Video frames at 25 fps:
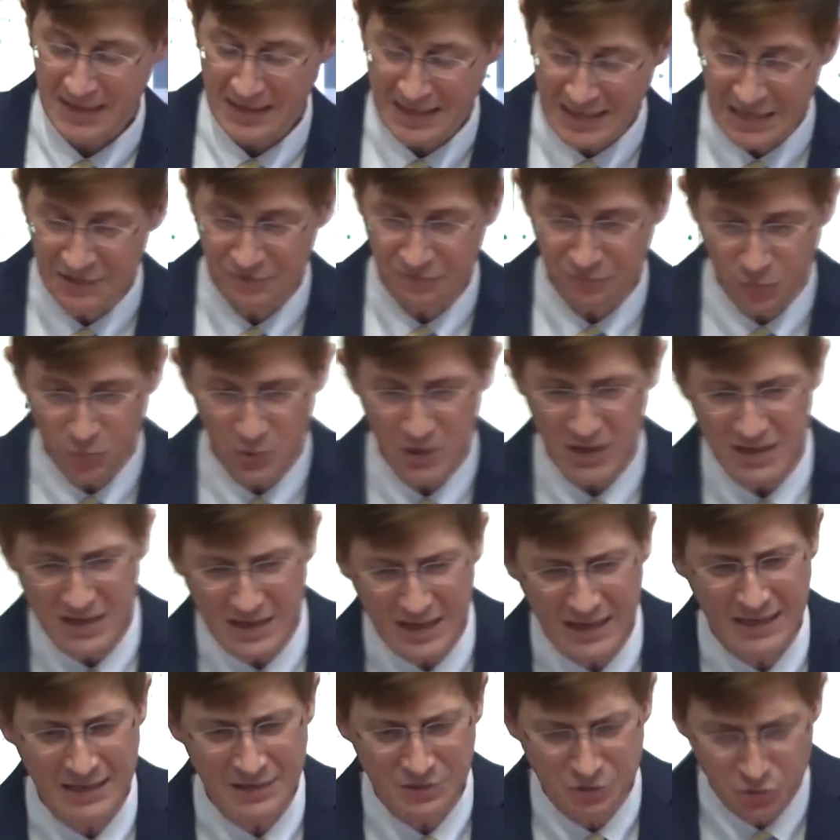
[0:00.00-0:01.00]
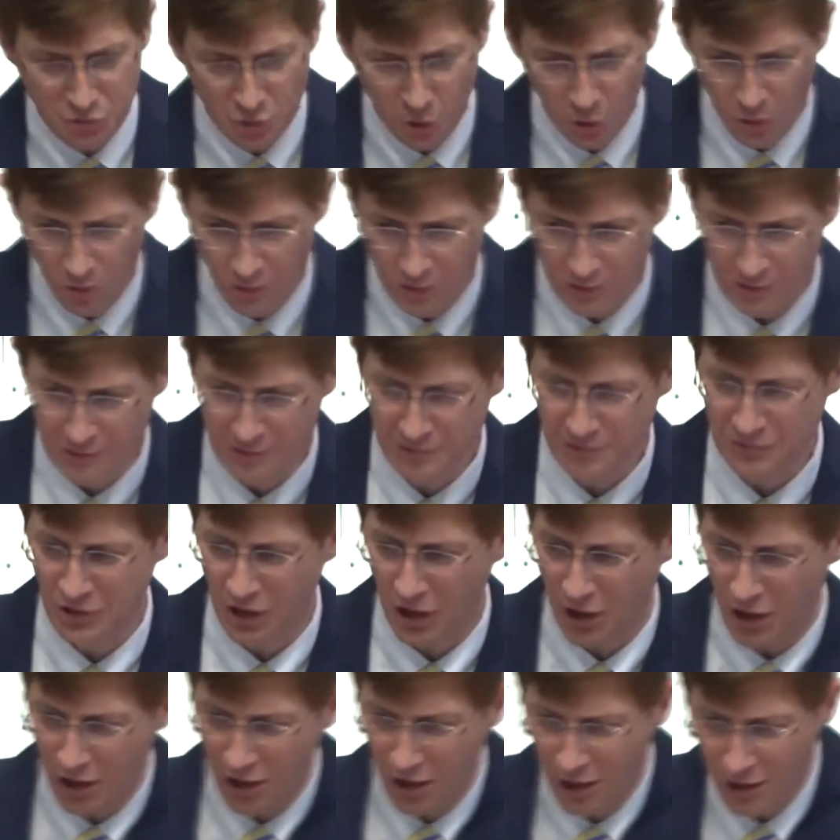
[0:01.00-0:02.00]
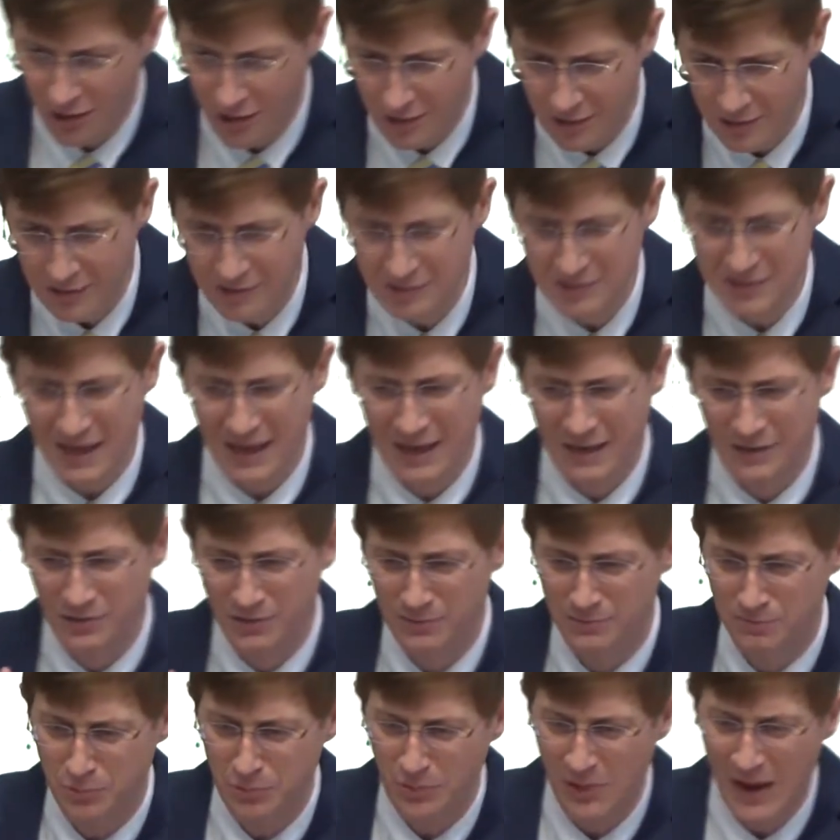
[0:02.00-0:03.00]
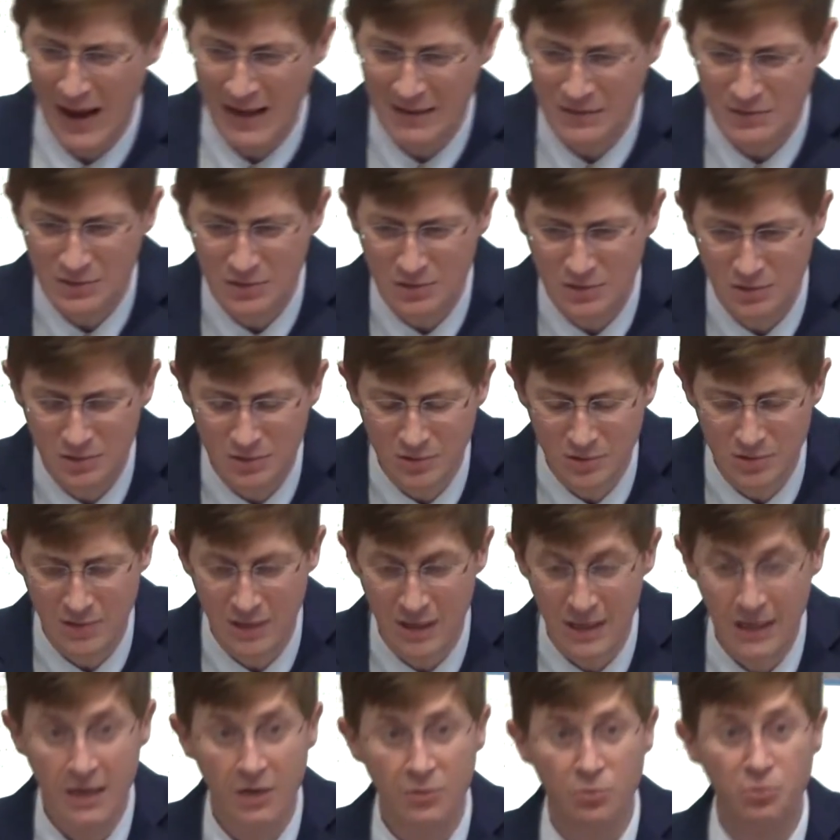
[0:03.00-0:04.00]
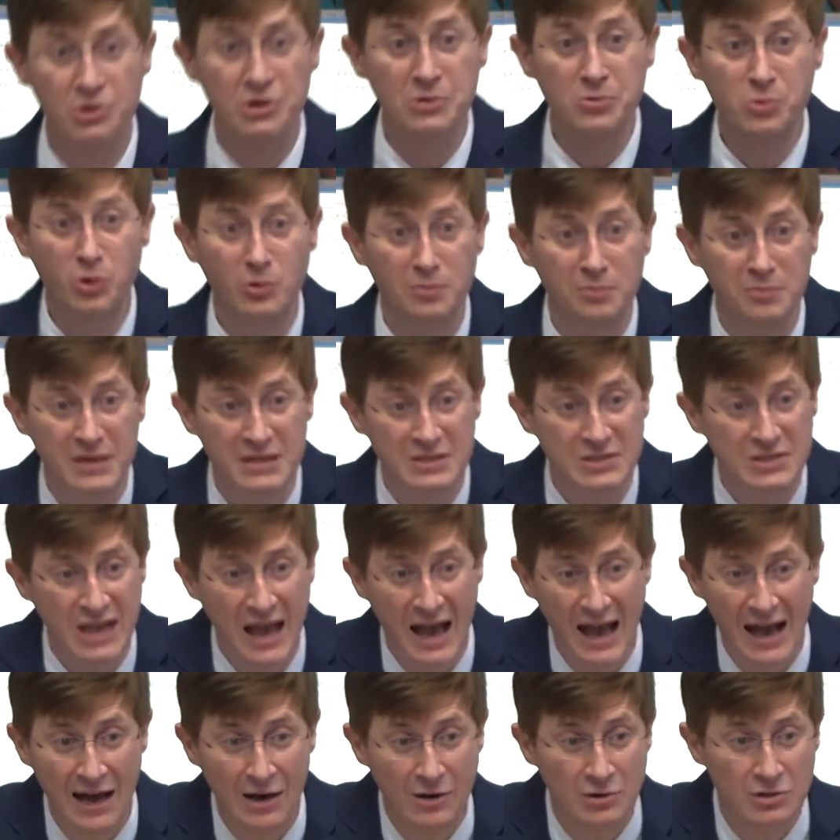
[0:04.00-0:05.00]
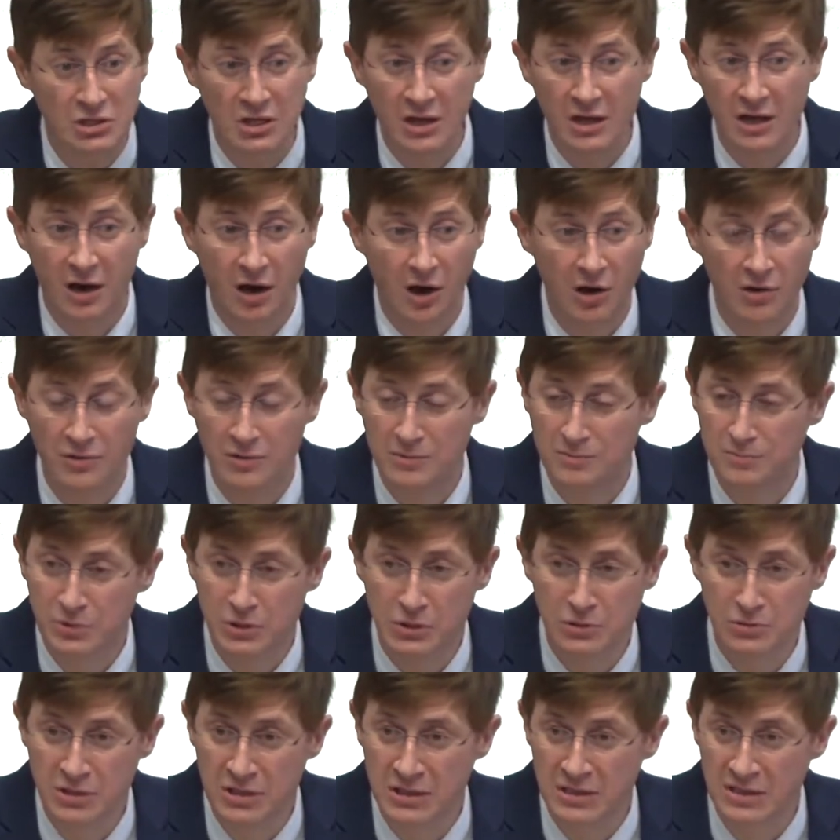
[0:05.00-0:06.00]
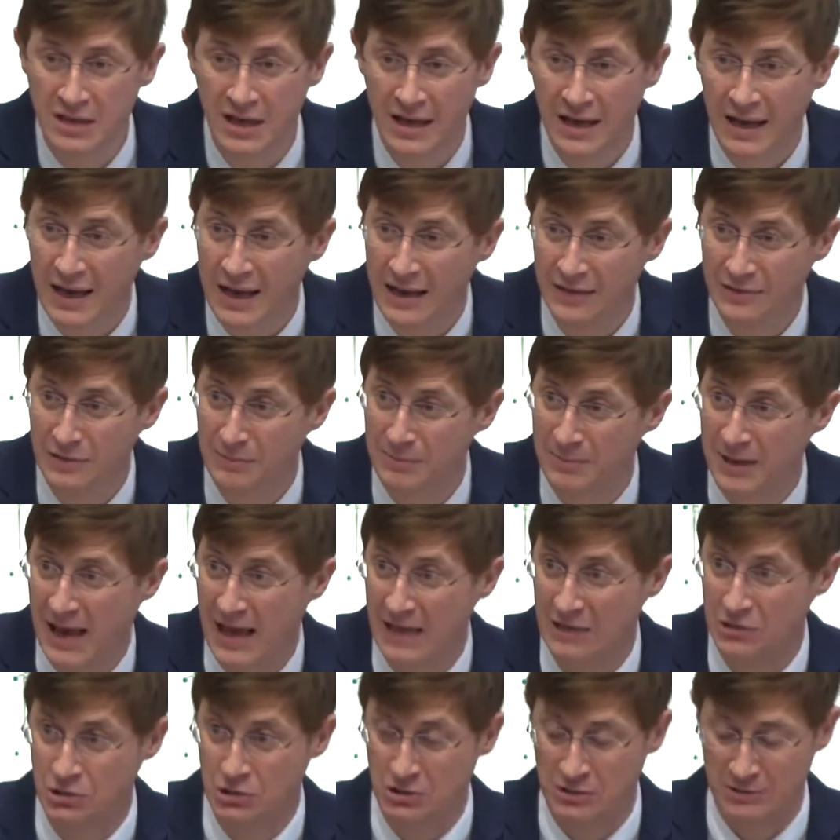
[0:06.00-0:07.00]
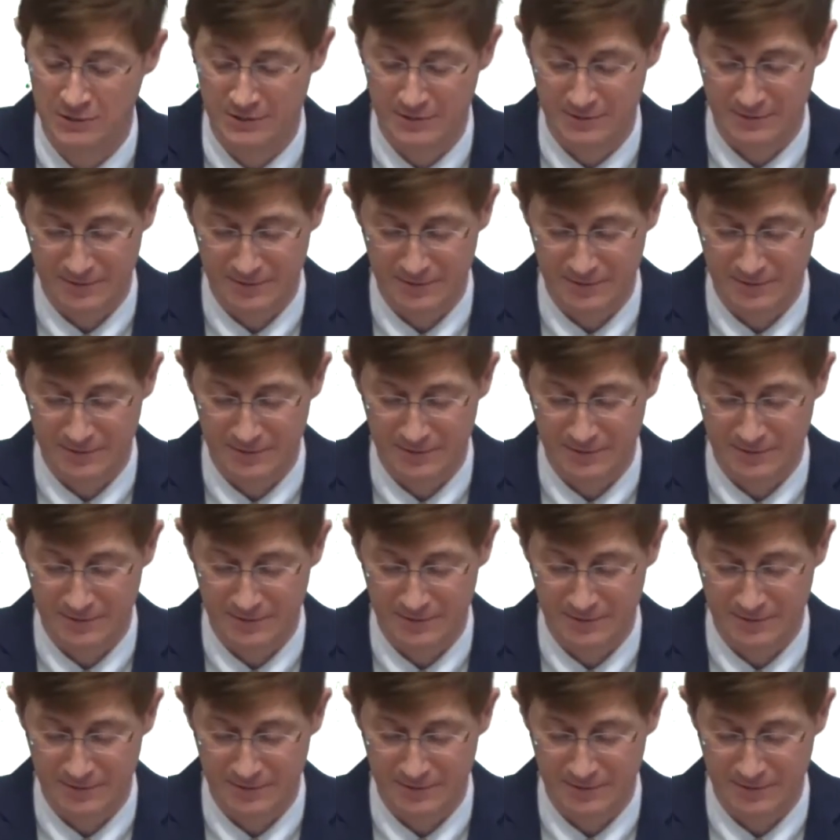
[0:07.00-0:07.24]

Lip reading: if we ignore the hard and the practical, we will miss out on the beauty and the passion.